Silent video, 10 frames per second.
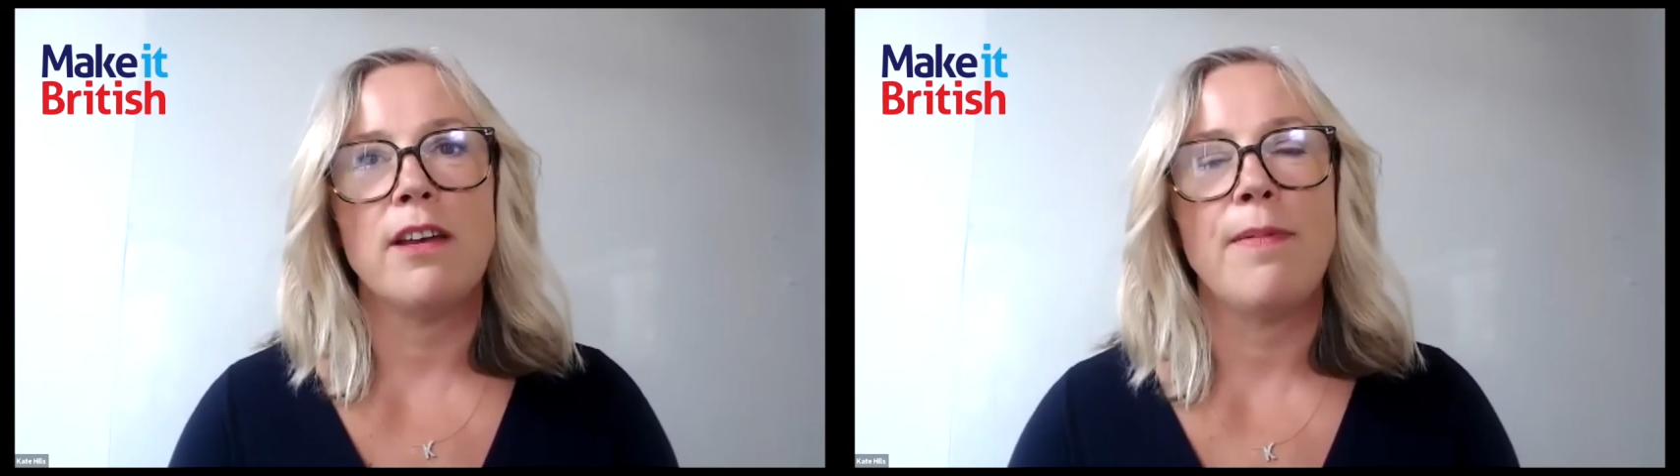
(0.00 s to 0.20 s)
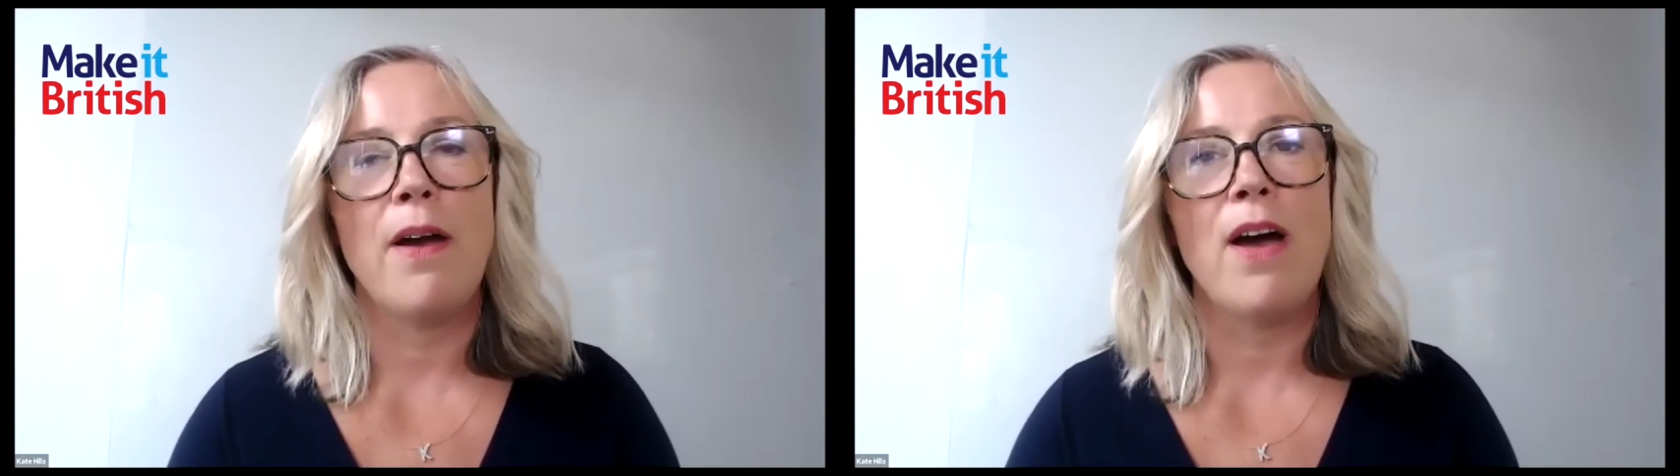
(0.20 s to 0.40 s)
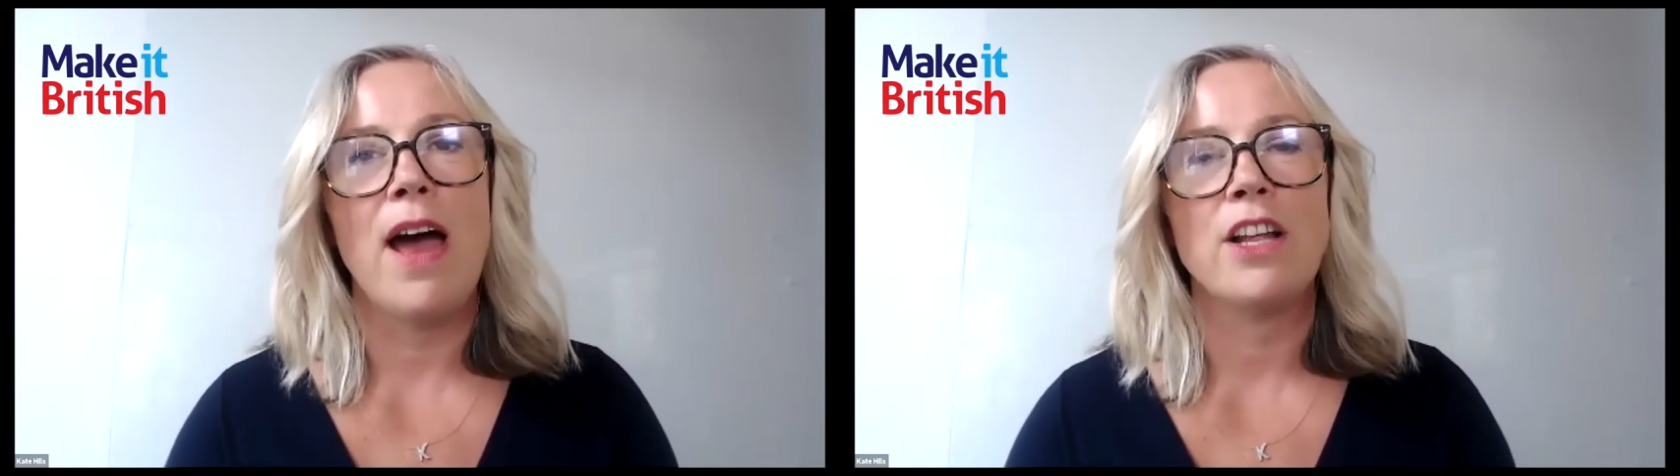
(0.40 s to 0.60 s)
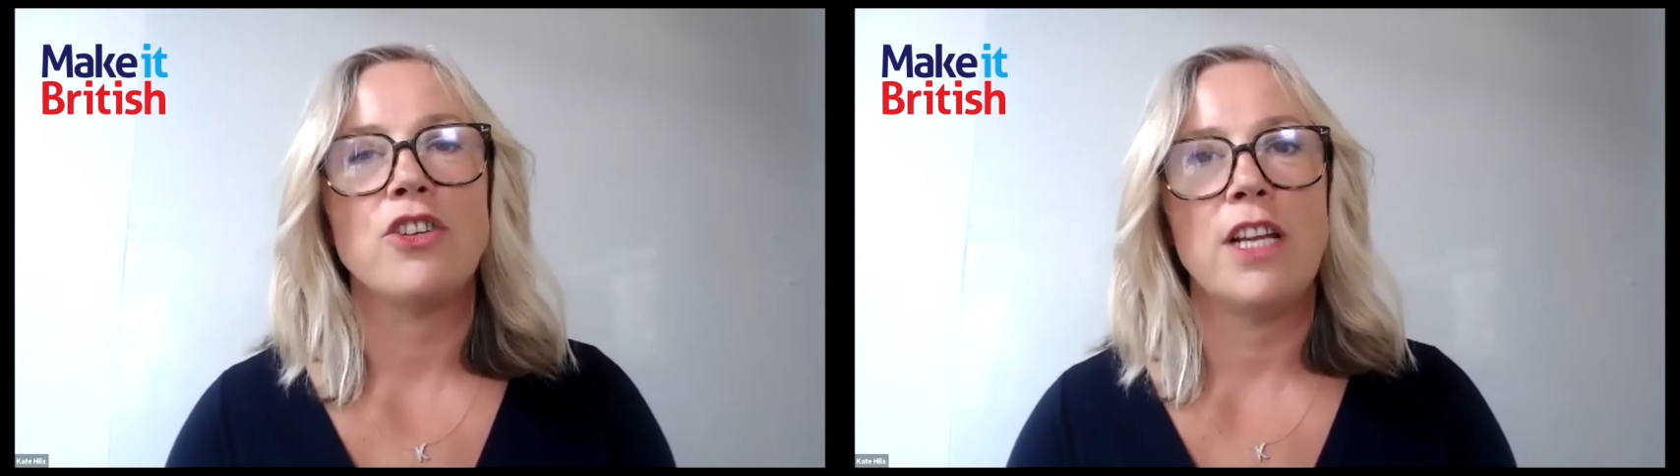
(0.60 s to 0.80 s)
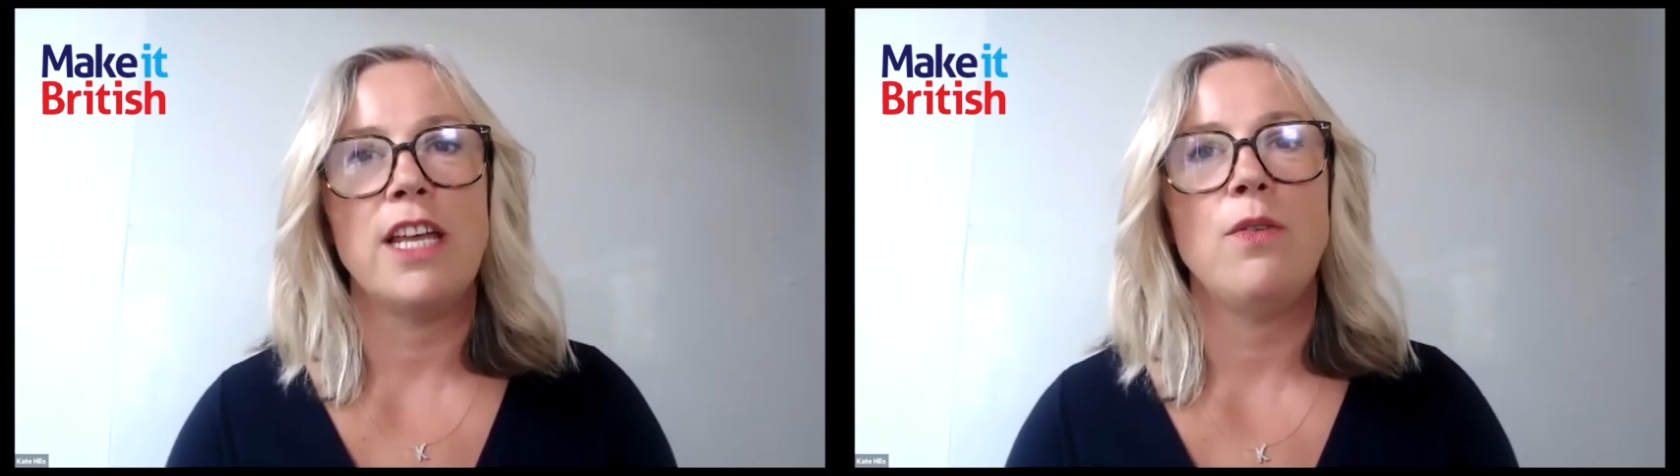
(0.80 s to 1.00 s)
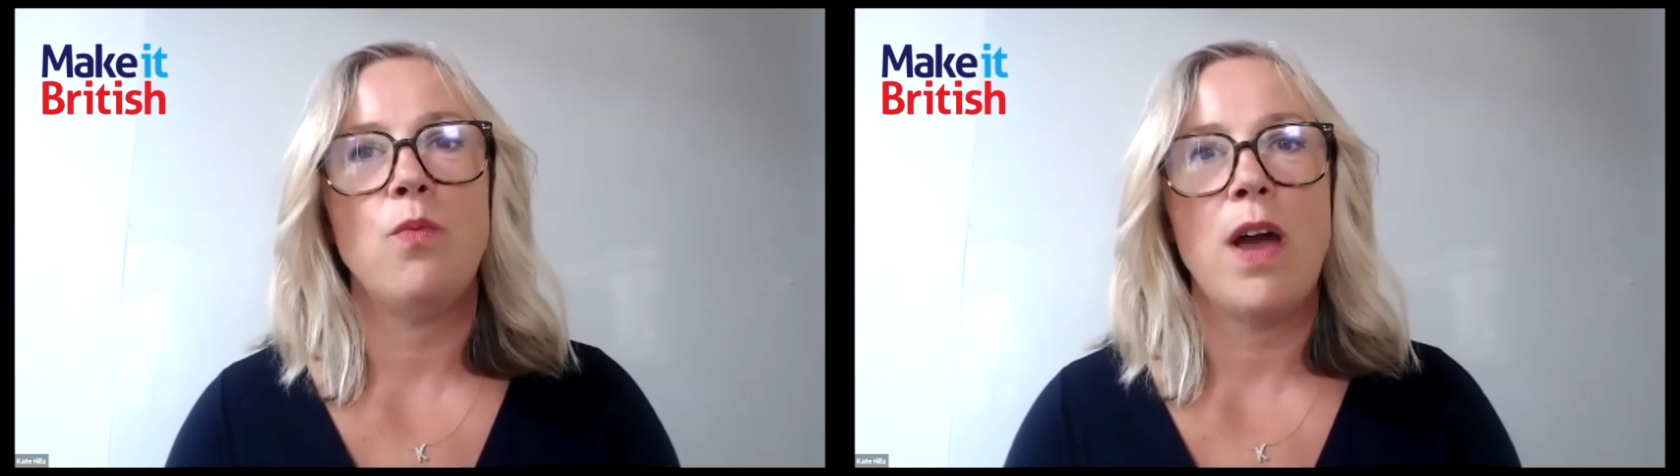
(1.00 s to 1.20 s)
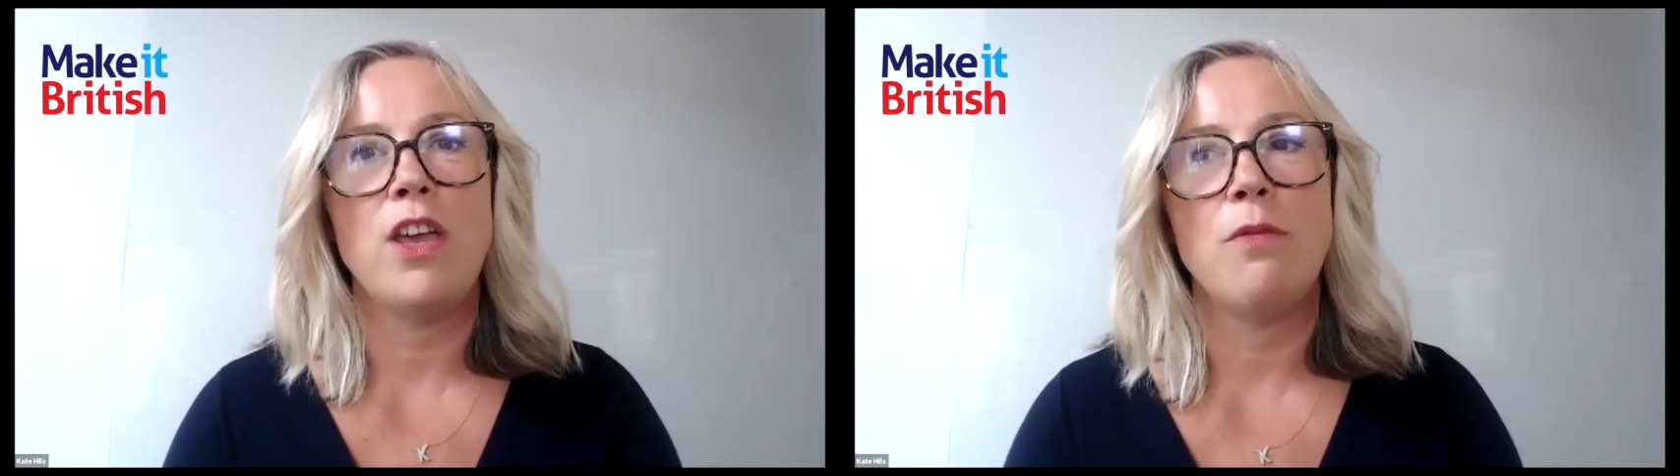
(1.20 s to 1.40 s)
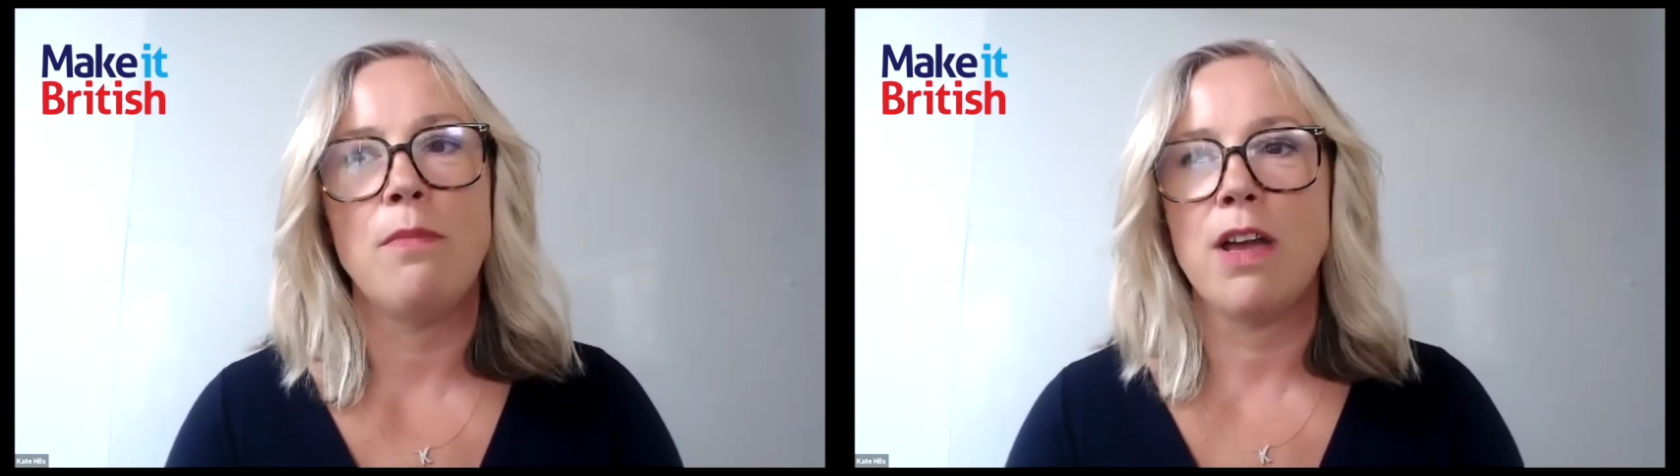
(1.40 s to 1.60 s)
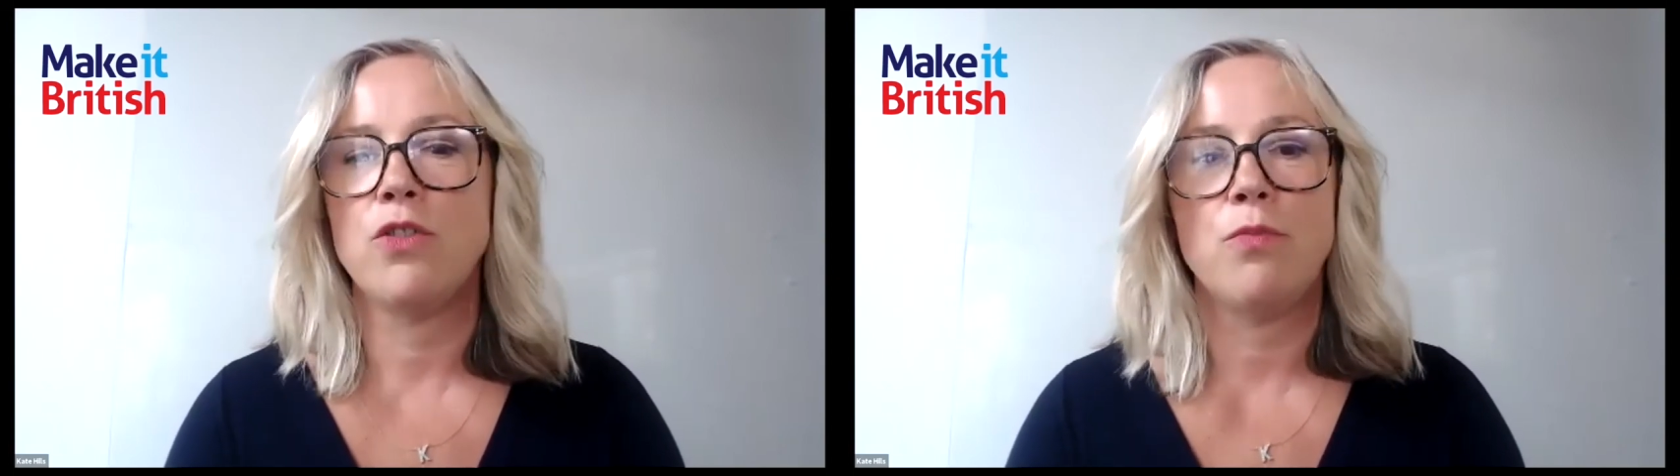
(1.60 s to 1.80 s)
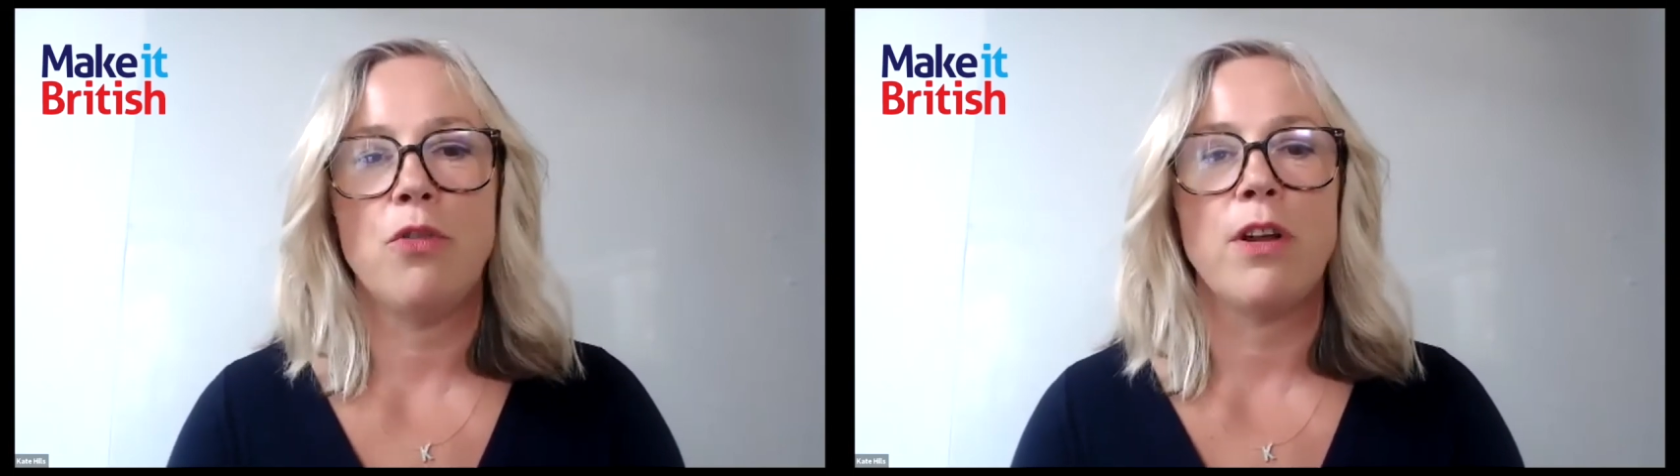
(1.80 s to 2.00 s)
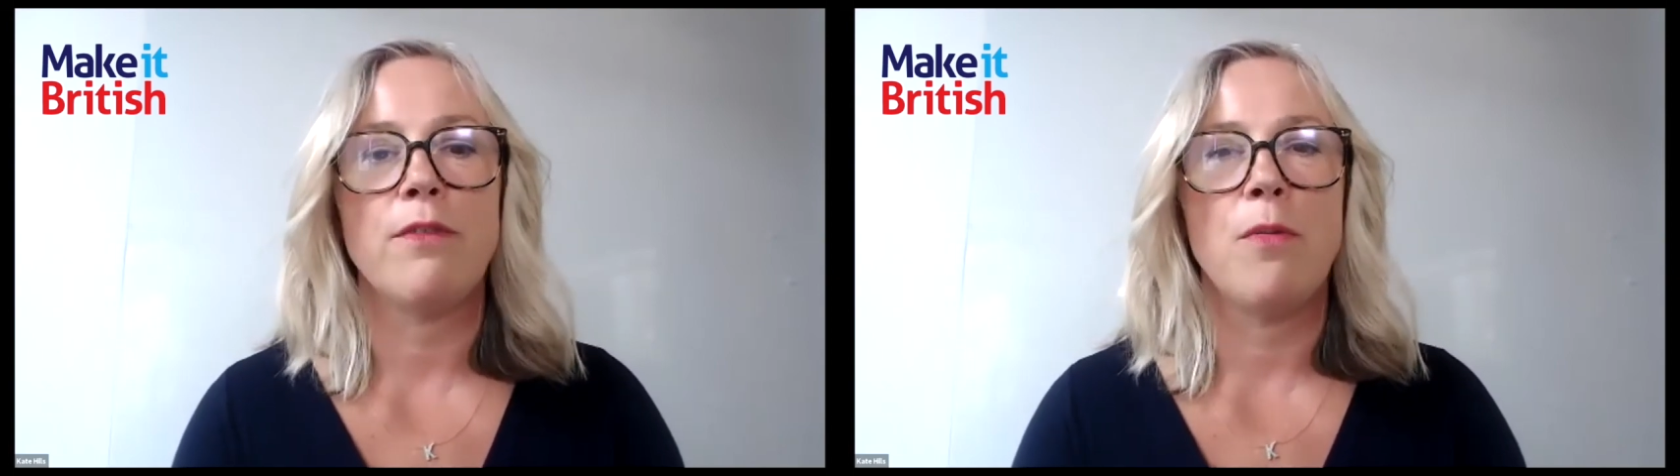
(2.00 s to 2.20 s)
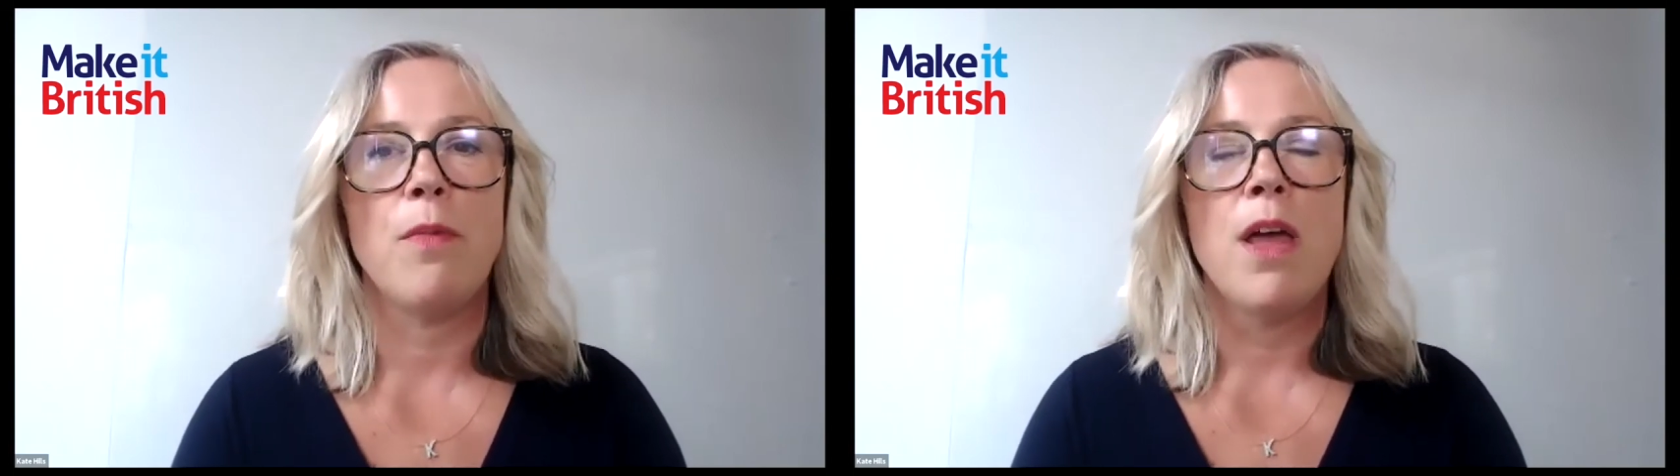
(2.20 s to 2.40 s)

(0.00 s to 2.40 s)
about actually where you made your product from.